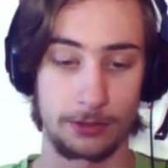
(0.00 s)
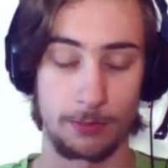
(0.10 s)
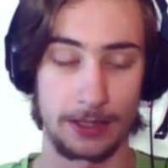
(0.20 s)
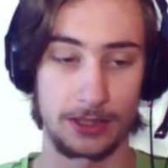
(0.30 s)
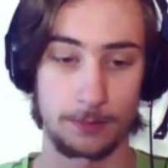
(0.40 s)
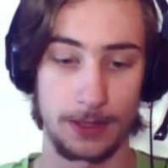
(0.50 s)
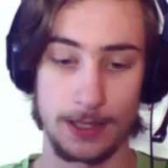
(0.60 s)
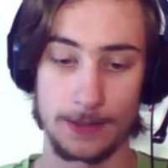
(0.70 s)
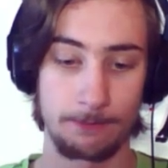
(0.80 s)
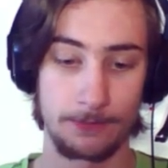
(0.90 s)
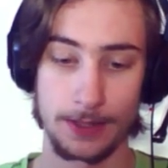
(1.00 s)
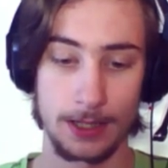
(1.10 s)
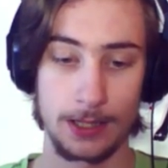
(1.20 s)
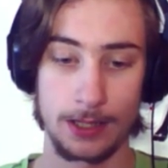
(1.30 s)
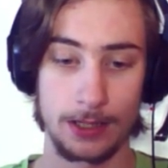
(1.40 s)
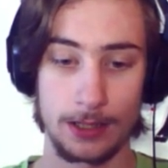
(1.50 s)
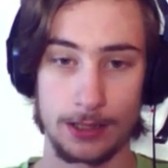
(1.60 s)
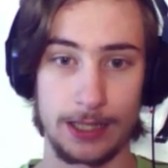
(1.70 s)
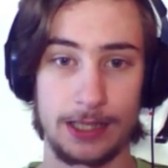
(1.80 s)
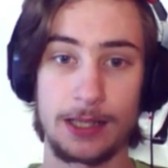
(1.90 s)
must have been,
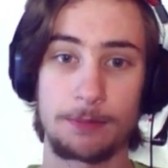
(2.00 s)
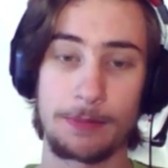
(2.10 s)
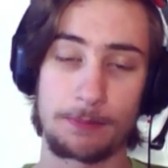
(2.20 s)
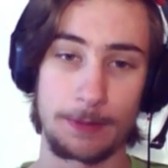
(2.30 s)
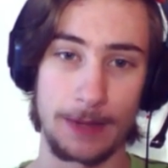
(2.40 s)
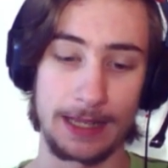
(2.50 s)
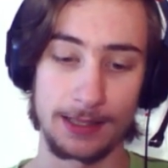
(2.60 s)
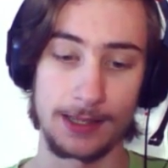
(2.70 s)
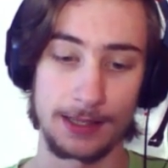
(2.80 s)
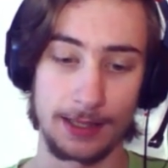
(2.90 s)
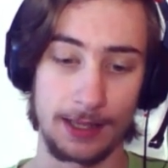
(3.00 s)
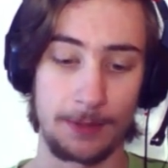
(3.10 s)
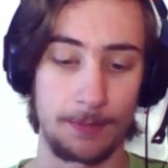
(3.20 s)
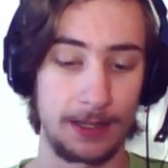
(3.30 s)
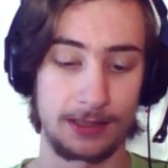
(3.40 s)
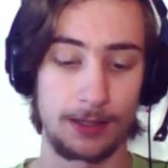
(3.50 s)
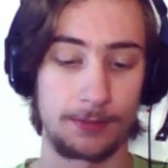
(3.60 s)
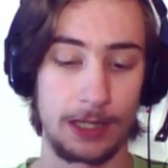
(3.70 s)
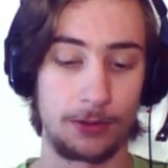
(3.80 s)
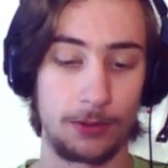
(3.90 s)
they did the maintenance, and they must
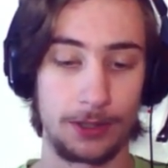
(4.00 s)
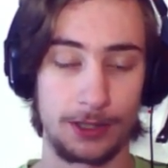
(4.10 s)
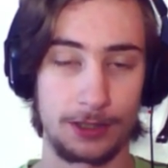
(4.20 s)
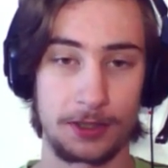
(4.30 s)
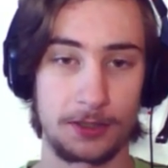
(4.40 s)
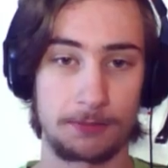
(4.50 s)
have done all this